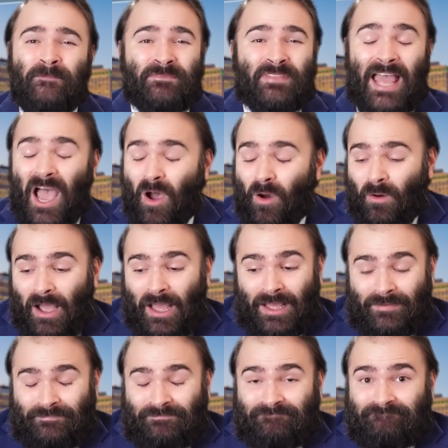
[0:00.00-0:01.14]
now,
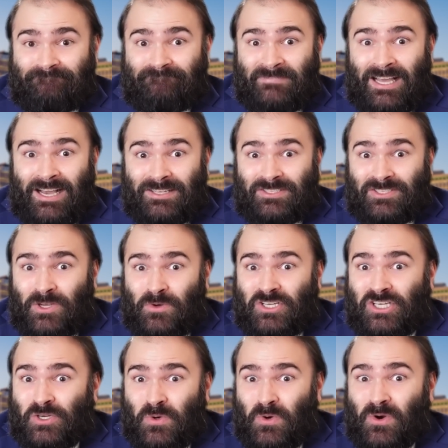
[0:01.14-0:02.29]
not so
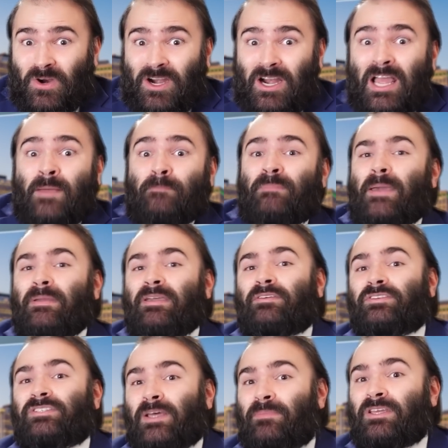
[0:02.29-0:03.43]
sure. Maybe
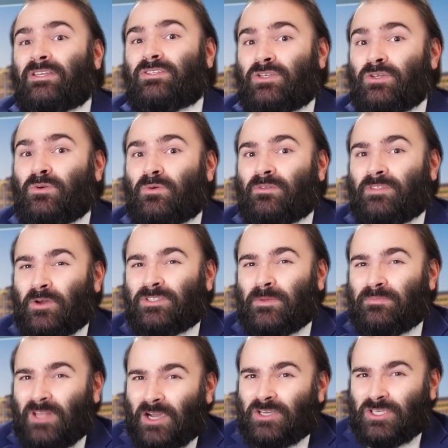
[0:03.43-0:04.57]
there's something to those
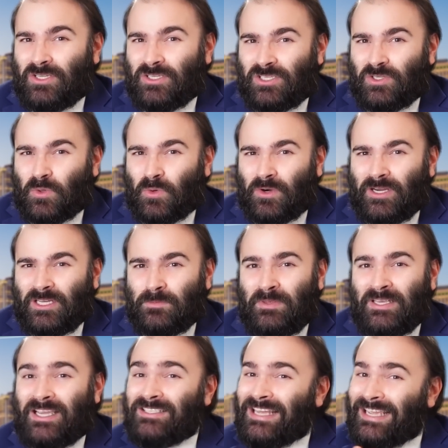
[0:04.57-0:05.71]
abduction stories,
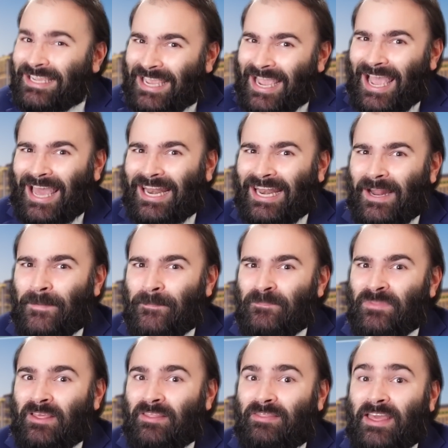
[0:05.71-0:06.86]
because again,
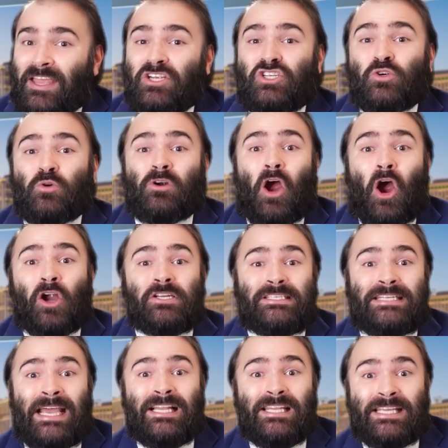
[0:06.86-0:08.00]
they sure aren't
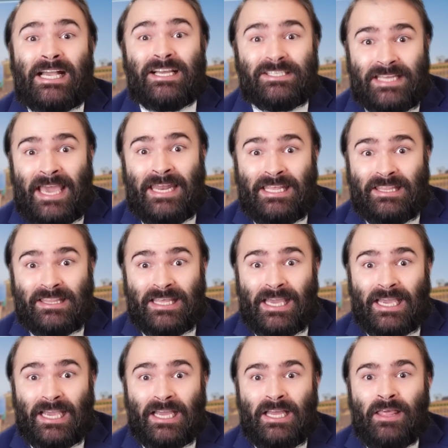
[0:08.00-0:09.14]
telling us
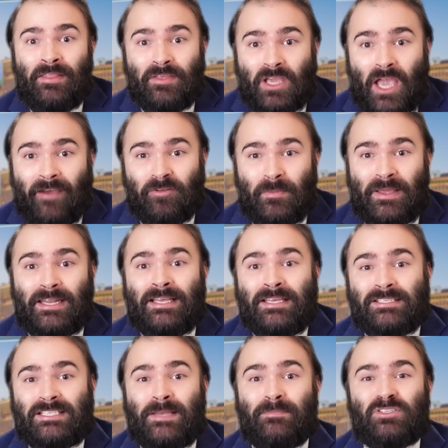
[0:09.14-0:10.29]
anything. The government
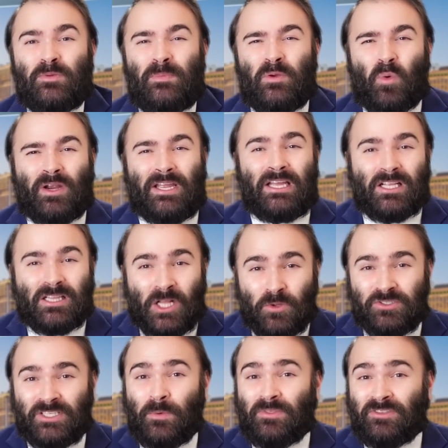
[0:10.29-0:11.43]
seems to be working
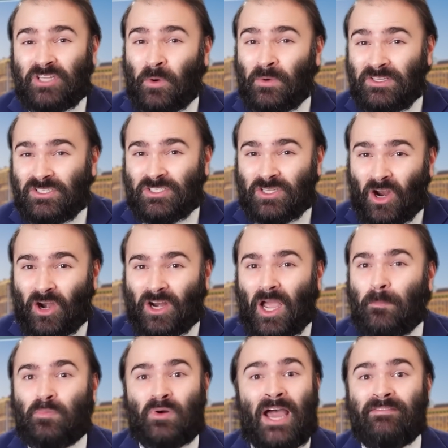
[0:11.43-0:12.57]
closely with Tony Stark, a
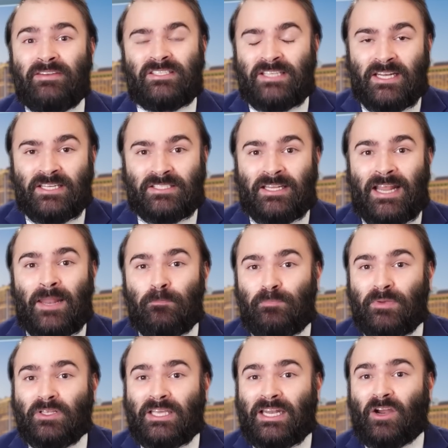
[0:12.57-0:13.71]
private citizen and
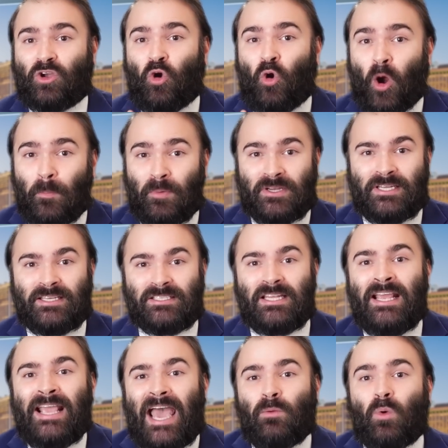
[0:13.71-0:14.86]
billionaire corporatist,
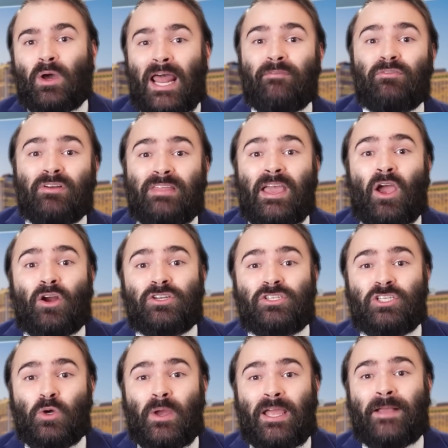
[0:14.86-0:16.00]
and whatever they are
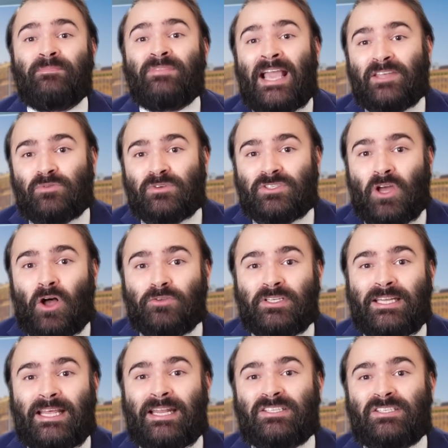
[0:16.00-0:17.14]
doing has
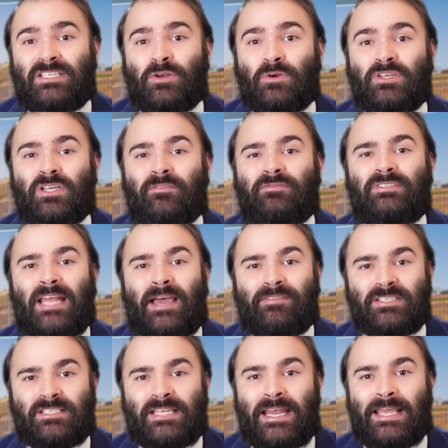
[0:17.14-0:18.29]
resulted in a series of
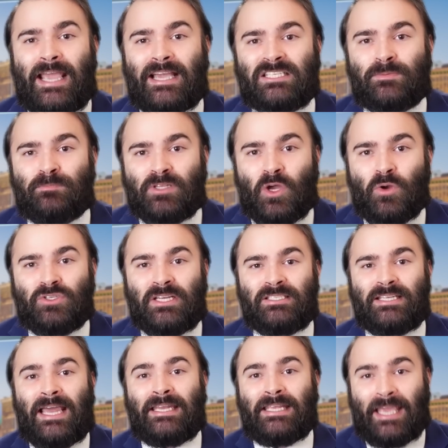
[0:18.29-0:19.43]
devastating
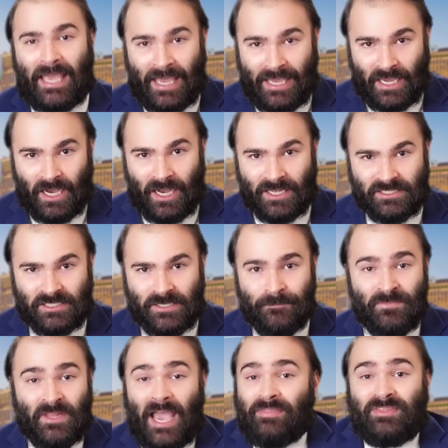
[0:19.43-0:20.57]
explosions and chaos.
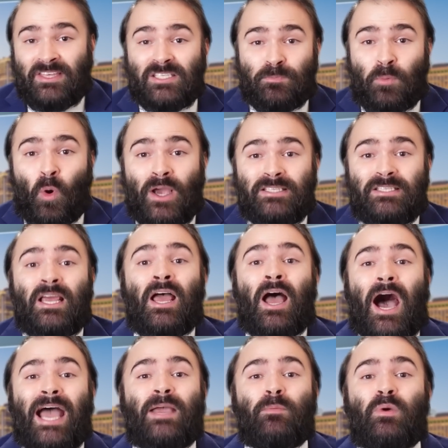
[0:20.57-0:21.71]
At this point,
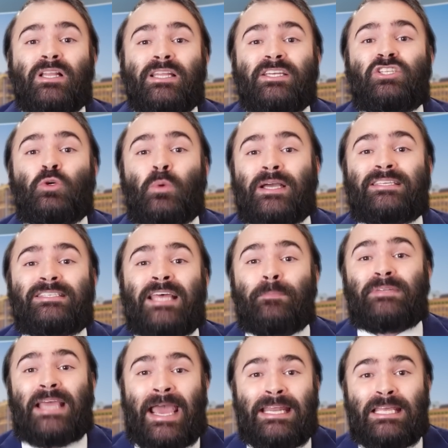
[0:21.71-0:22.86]
I am willing to
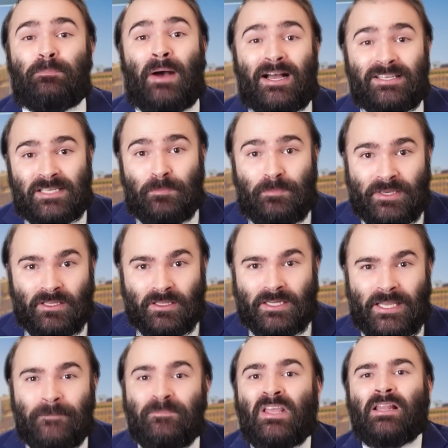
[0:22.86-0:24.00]
accept any
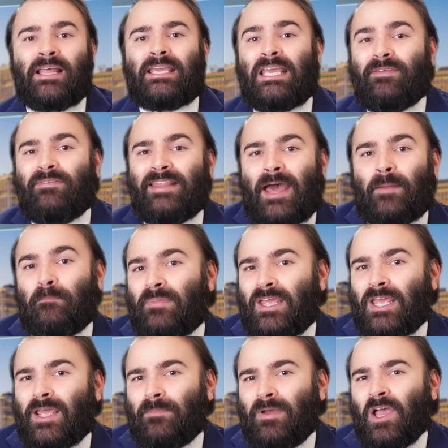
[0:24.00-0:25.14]
possibility. Like, even that
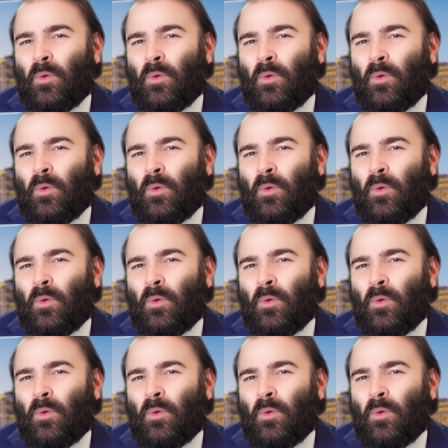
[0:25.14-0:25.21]
meme